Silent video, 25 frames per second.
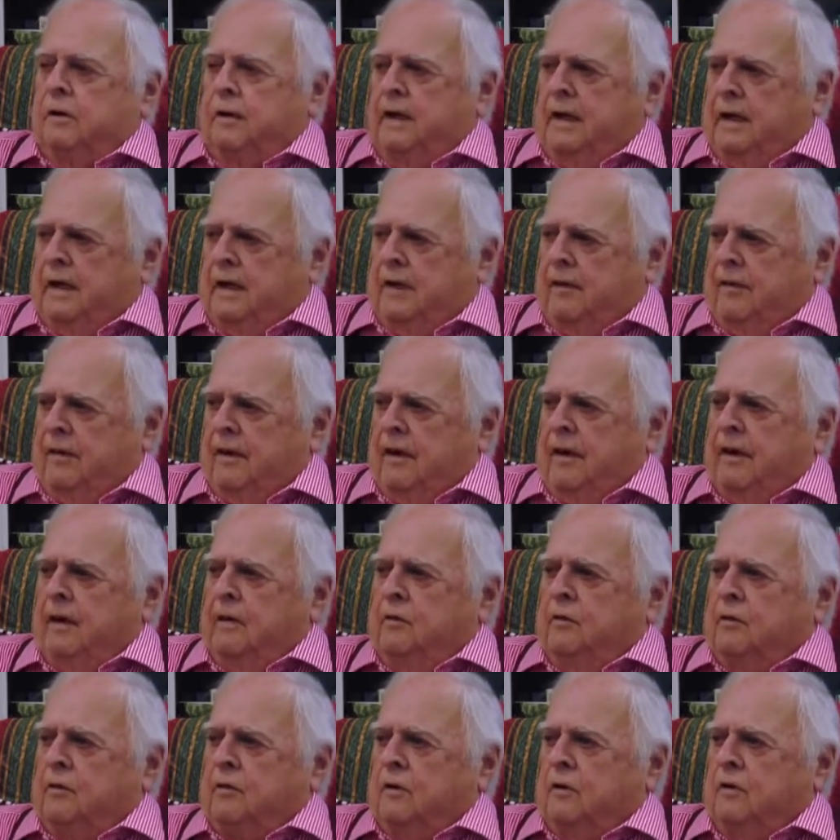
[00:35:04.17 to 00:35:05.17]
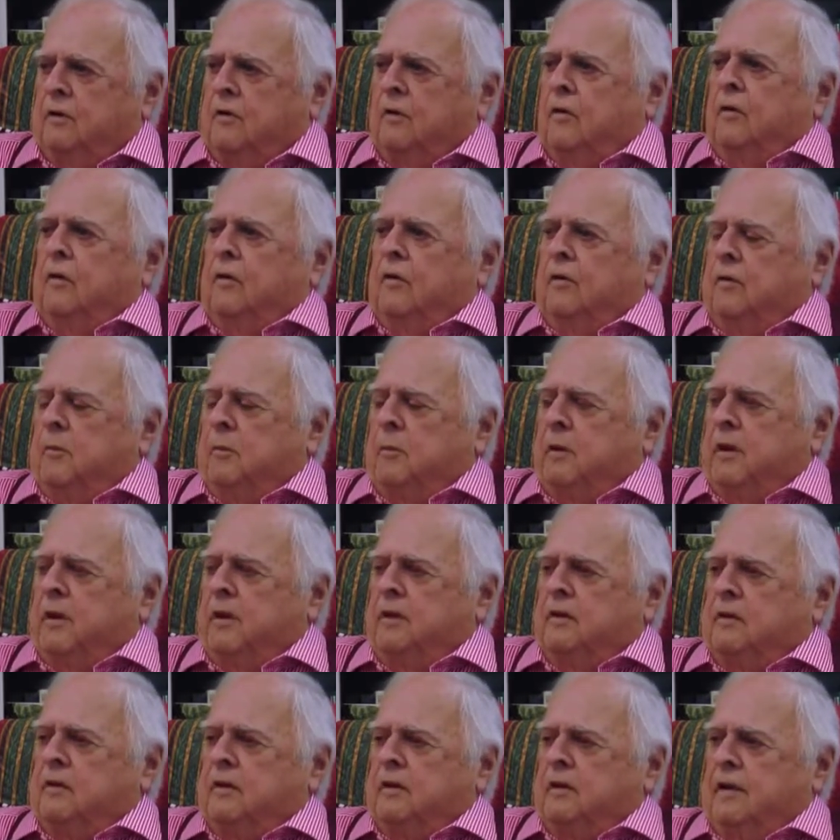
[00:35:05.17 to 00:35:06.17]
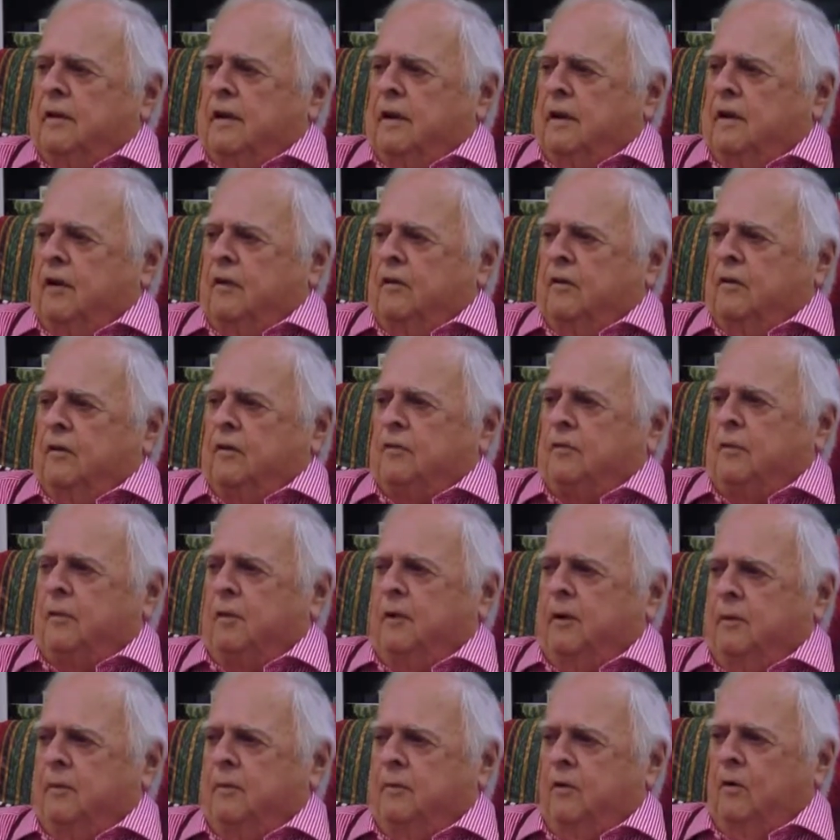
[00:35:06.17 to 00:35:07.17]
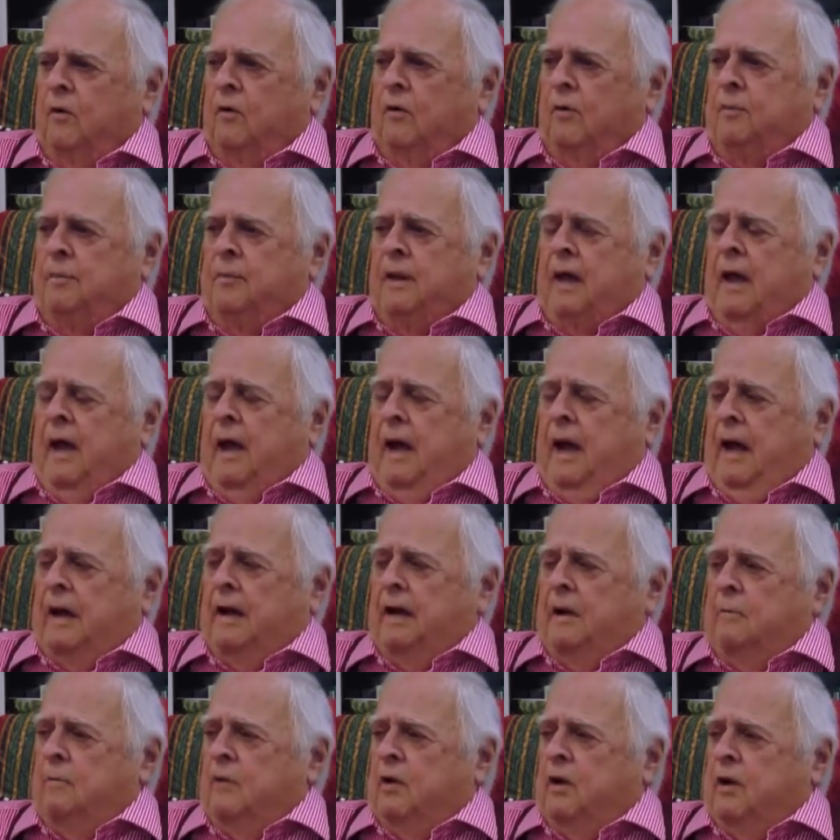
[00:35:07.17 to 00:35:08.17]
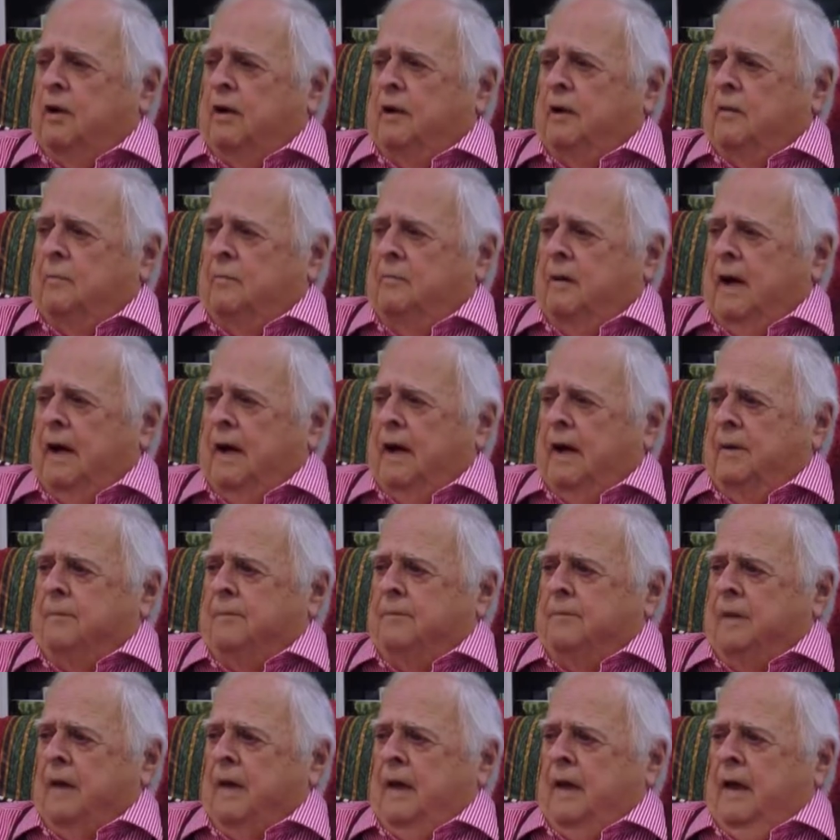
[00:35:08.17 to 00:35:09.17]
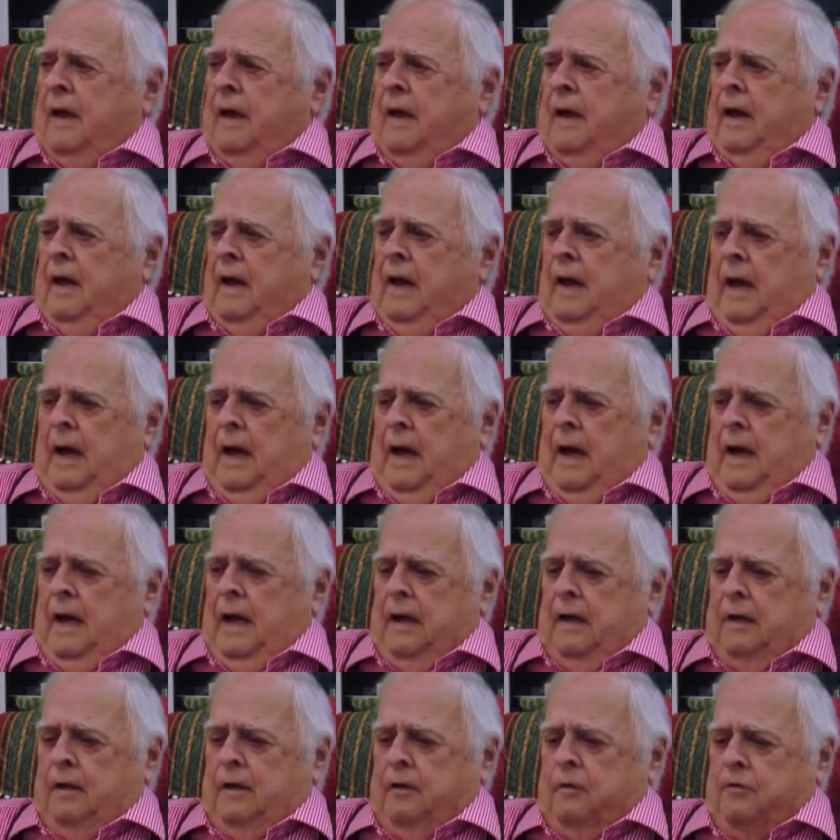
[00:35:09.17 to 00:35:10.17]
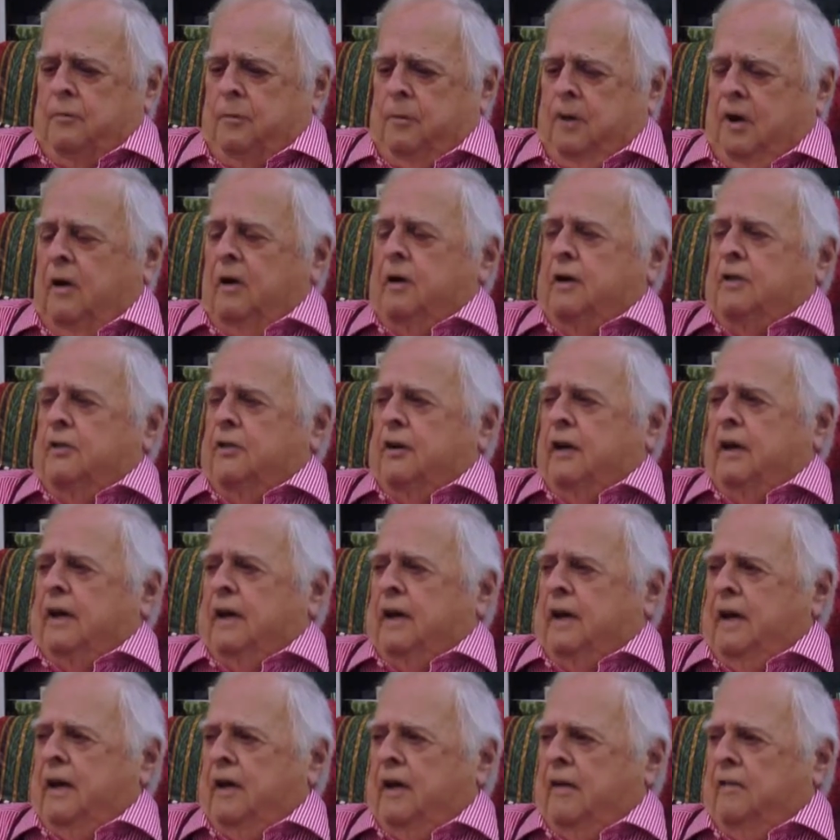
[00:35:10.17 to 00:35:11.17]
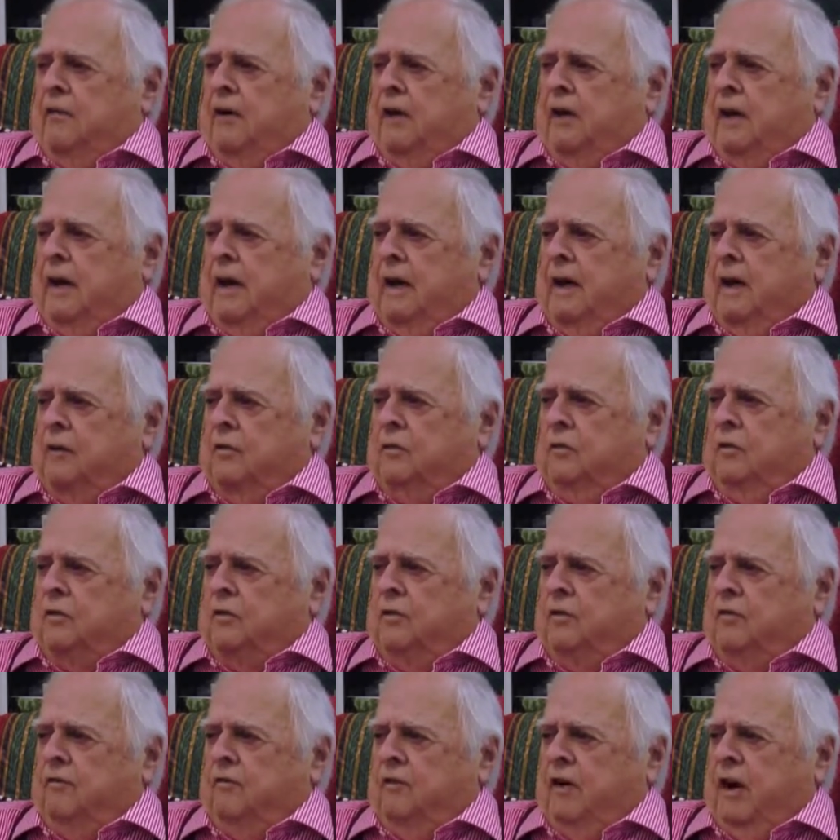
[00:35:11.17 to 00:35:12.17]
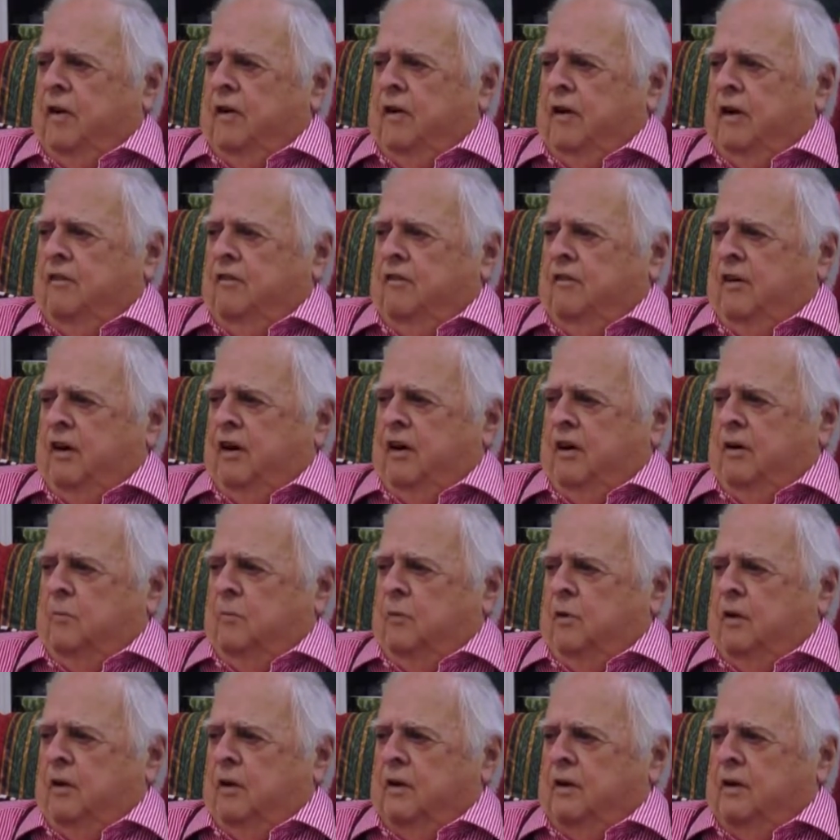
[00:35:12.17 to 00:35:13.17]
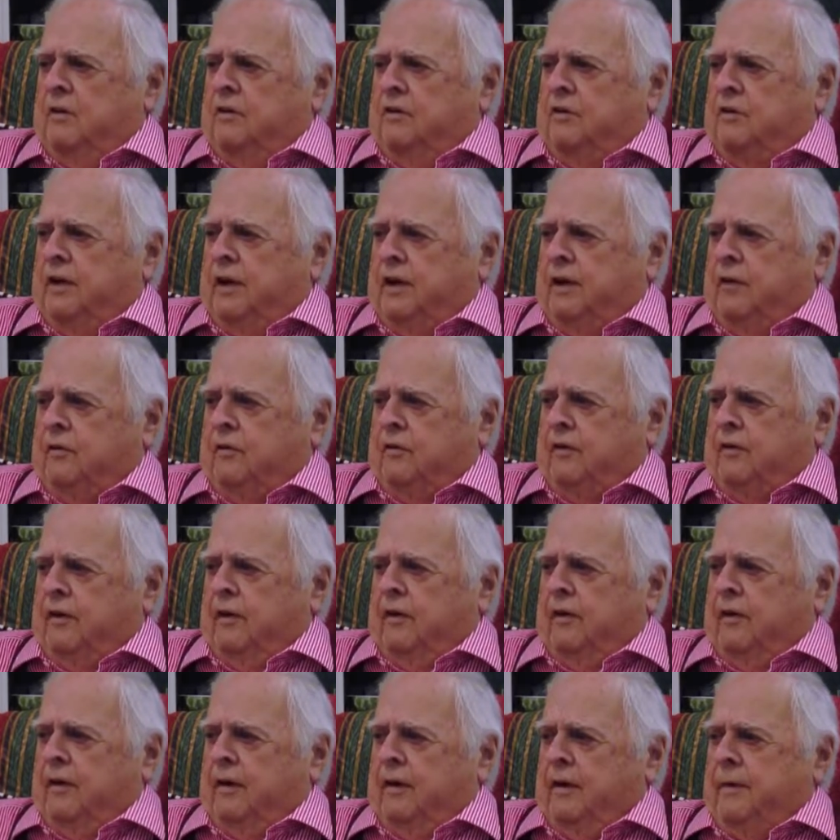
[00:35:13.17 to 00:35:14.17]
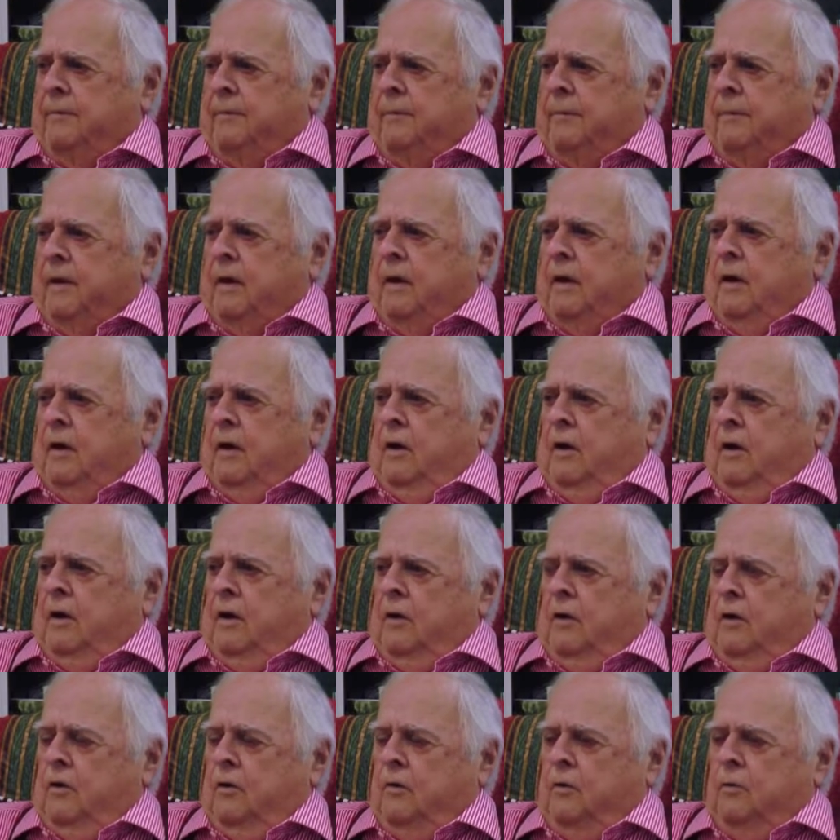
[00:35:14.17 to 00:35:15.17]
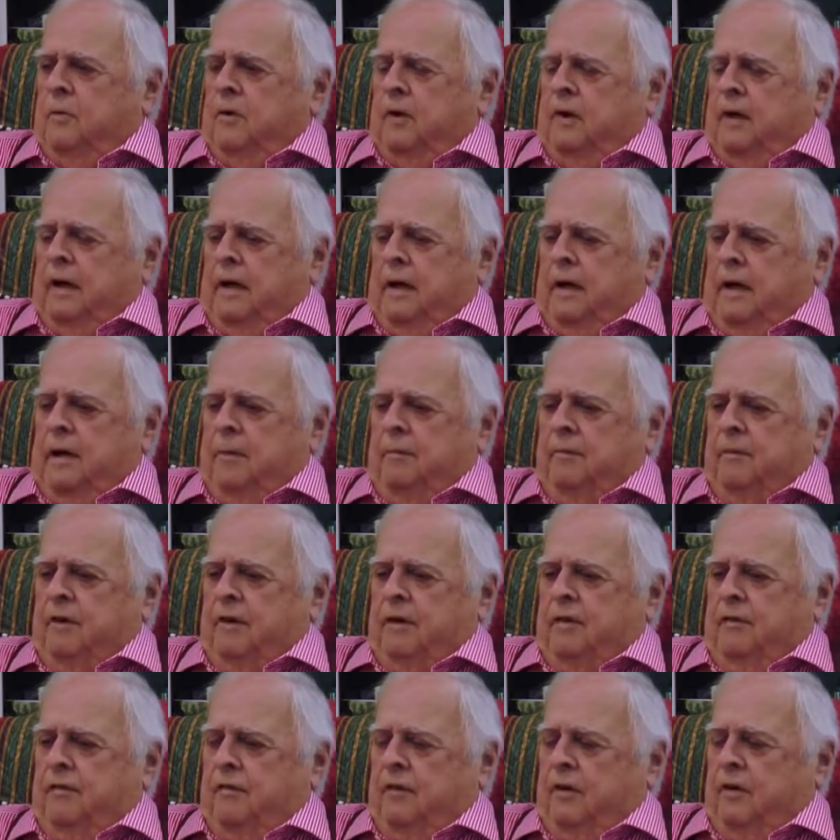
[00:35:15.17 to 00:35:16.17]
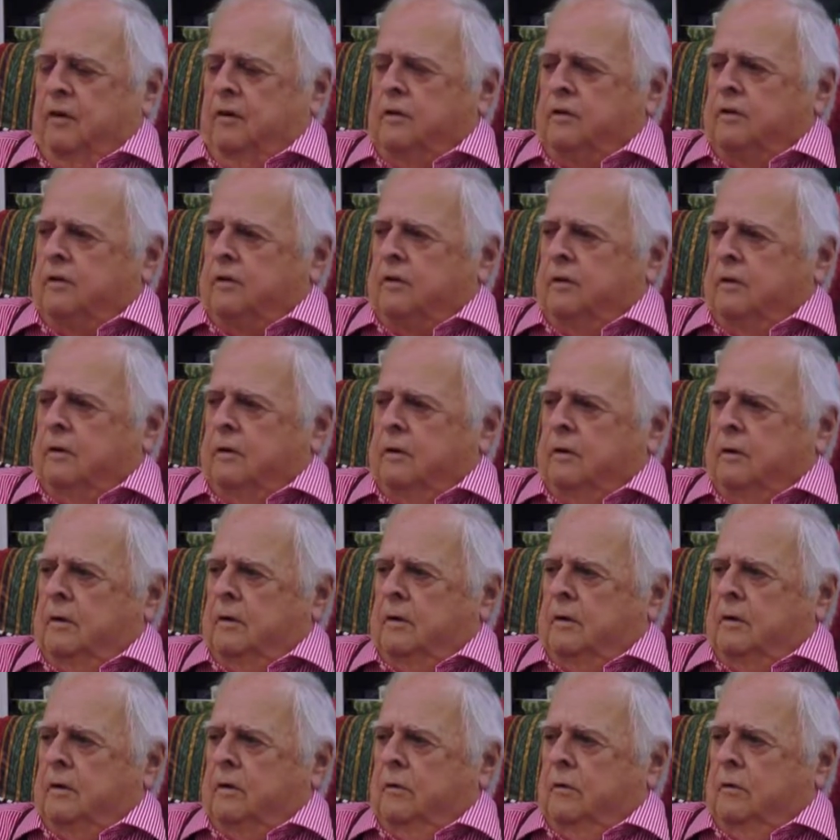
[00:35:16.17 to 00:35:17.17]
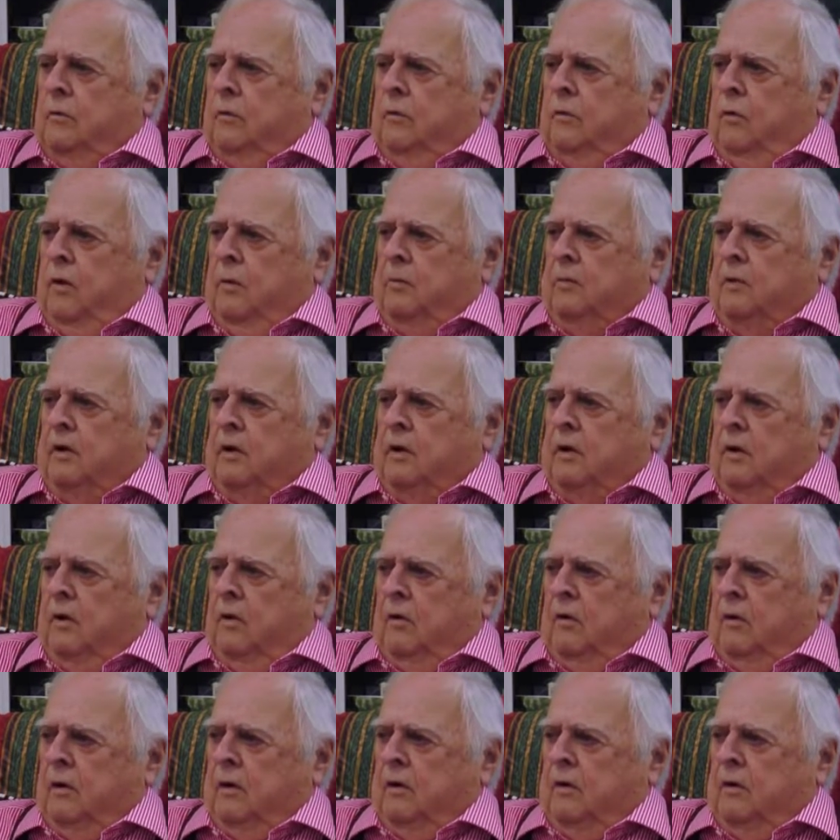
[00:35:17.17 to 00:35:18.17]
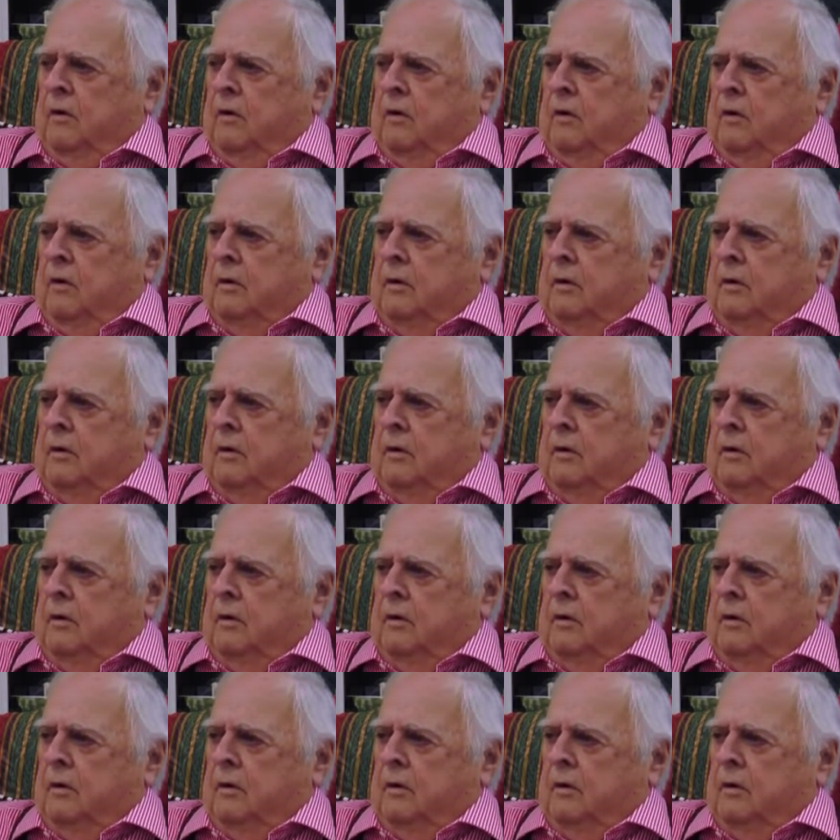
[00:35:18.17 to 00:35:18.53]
Then I think he was on Court of Appeals, and then on the Supreme Court. And a brilliant man. And the smartest thing he ever had was a very, very brilliant secretary, who became the first woman lawyer